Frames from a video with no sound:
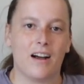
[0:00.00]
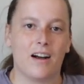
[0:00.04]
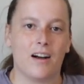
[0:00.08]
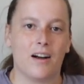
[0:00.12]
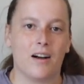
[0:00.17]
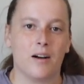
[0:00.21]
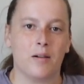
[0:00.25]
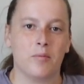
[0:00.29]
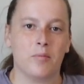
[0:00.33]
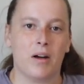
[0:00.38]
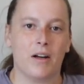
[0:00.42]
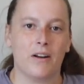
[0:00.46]

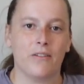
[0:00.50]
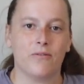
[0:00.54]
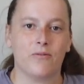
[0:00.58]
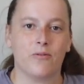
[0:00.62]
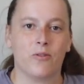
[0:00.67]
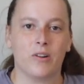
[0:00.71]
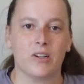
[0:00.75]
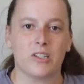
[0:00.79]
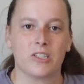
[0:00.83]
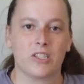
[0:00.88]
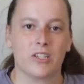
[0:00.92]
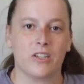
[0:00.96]
Um,
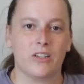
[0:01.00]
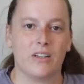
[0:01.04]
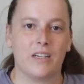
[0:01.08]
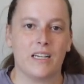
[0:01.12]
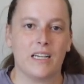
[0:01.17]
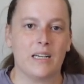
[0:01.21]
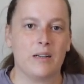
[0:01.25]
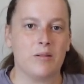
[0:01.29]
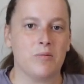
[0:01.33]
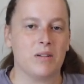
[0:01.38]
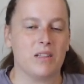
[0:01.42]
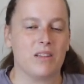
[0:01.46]

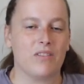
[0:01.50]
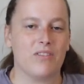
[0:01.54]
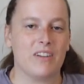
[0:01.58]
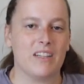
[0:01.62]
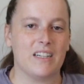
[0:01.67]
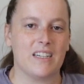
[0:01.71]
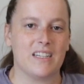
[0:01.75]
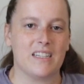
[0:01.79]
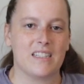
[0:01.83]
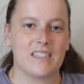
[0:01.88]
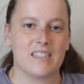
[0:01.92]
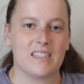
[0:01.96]
unfortunately, with
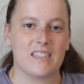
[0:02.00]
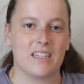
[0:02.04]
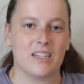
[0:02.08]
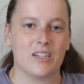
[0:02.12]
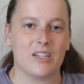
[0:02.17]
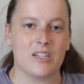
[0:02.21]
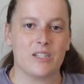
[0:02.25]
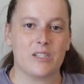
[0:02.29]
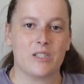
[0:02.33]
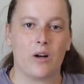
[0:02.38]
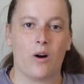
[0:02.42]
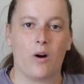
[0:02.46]
fitness, there
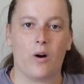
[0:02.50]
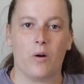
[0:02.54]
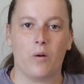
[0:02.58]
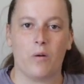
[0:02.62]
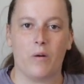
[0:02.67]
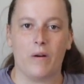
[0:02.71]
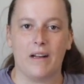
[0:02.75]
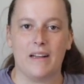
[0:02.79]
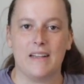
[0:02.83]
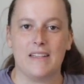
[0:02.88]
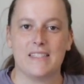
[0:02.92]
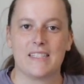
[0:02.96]
is
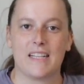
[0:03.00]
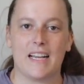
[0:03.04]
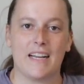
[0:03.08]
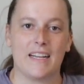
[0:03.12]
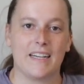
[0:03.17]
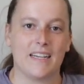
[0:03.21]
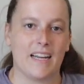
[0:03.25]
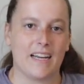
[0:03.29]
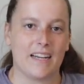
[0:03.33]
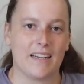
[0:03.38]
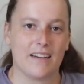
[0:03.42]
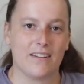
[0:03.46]
always a
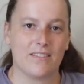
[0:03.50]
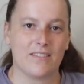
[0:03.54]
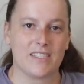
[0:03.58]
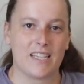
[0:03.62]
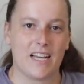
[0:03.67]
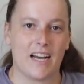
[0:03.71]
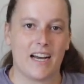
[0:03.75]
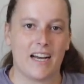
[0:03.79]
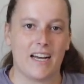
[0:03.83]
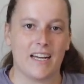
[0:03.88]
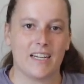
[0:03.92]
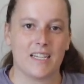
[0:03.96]
negative
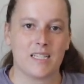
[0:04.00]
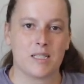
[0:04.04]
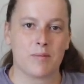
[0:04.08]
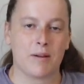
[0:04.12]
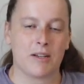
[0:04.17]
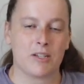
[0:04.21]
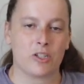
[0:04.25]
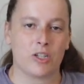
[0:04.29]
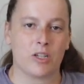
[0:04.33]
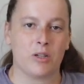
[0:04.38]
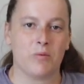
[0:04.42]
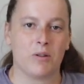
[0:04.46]
side,
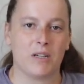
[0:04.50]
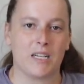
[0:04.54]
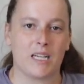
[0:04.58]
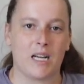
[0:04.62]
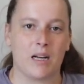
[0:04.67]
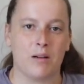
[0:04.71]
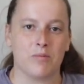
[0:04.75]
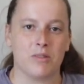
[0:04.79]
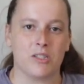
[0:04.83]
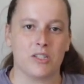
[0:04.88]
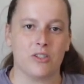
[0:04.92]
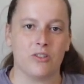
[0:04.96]
especially when it
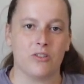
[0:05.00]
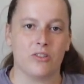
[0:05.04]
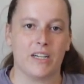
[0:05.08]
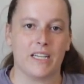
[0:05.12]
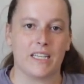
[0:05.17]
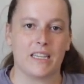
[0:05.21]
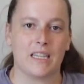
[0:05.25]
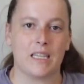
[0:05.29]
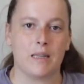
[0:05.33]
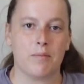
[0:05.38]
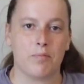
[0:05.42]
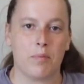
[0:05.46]
comes to
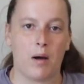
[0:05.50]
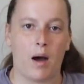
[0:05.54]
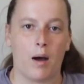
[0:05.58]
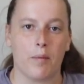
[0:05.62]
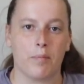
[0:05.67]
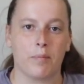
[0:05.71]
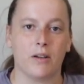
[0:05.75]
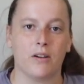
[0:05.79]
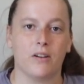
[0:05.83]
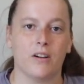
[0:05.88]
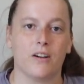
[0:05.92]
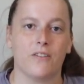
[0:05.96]
like the
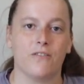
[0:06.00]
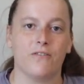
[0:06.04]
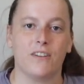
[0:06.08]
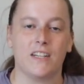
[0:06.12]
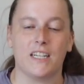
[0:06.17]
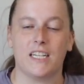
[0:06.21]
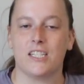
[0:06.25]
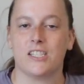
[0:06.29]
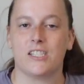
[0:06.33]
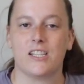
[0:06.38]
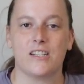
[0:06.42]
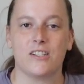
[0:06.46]
popular
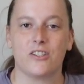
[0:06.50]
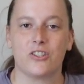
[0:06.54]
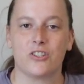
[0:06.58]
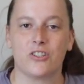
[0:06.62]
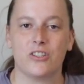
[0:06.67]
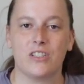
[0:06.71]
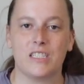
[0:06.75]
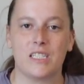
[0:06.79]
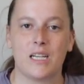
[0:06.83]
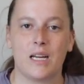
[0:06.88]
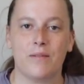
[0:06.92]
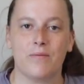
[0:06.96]
fitness
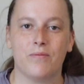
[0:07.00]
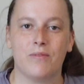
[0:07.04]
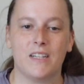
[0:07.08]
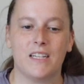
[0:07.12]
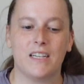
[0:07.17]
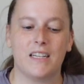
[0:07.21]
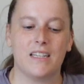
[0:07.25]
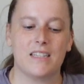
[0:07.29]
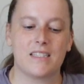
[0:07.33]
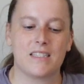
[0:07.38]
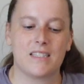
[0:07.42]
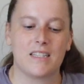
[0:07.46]
industry type
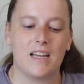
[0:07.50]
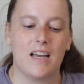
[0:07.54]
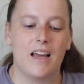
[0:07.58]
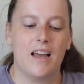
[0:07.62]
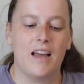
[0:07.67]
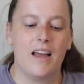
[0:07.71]
fitness.